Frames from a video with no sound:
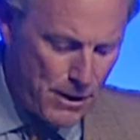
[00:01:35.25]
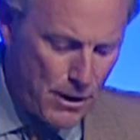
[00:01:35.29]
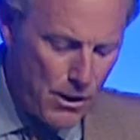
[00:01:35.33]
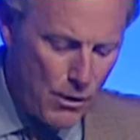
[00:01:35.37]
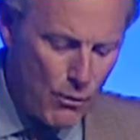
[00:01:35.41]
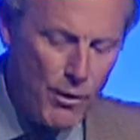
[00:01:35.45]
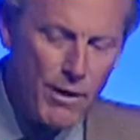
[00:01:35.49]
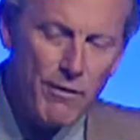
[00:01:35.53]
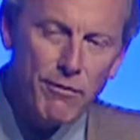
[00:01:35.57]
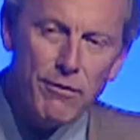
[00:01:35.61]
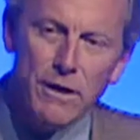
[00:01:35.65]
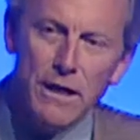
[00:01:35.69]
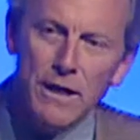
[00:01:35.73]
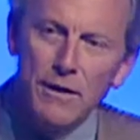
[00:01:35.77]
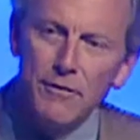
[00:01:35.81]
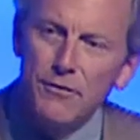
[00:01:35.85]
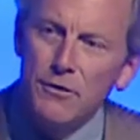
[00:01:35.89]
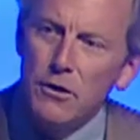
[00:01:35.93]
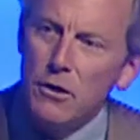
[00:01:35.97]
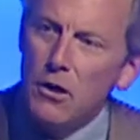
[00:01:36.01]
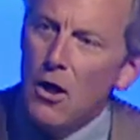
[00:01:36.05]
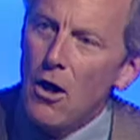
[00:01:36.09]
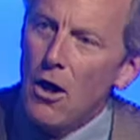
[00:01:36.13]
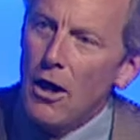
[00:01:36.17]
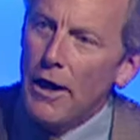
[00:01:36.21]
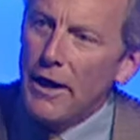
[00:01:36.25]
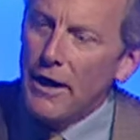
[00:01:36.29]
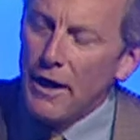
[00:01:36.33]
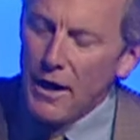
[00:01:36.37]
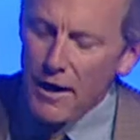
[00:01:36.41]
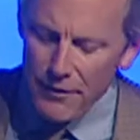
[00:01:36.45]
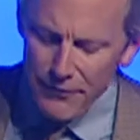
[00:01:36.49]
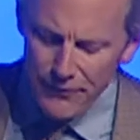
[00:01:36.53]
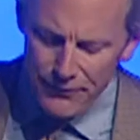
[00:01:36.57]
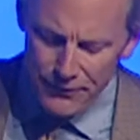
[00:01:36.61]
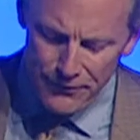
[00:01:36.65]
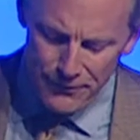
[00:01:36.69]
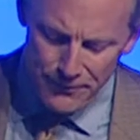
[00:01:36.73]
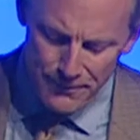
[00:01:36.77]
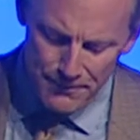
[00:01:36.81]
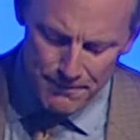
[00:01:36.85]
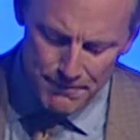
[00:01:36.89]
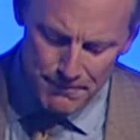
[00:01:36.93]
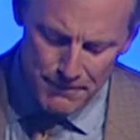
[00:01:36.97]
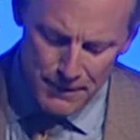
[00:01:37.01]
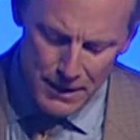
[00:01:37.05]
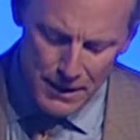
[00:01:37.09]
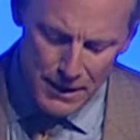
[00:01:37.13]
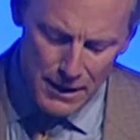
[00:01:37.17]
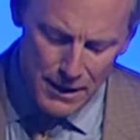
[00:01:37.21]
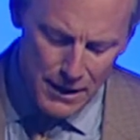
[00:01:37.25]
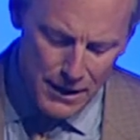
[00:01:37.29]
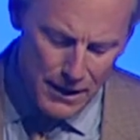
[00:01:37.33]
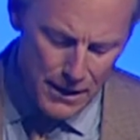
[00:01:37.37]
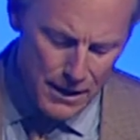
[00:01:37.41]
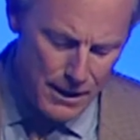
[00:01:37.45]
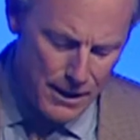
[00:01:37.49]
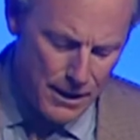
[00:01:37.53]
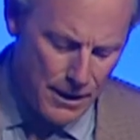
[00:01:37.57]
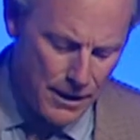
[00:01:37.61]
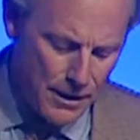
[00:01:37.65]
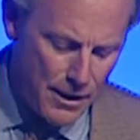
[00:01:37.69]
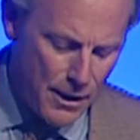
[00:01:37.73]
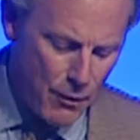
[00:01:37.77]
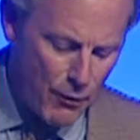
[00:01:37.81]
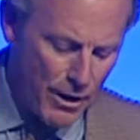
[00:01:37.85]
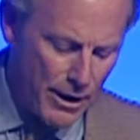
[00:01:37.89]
We've lived long enough that